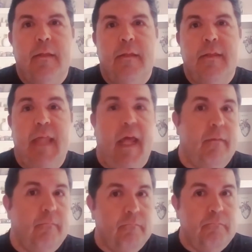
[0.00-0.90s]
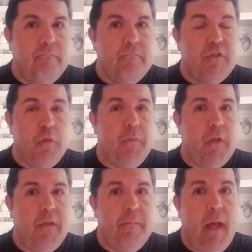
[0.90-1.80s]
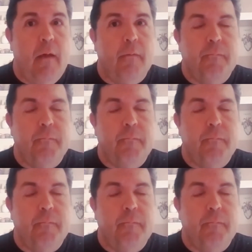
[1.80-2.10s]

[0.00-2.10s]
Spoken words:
that Sermon on the Mount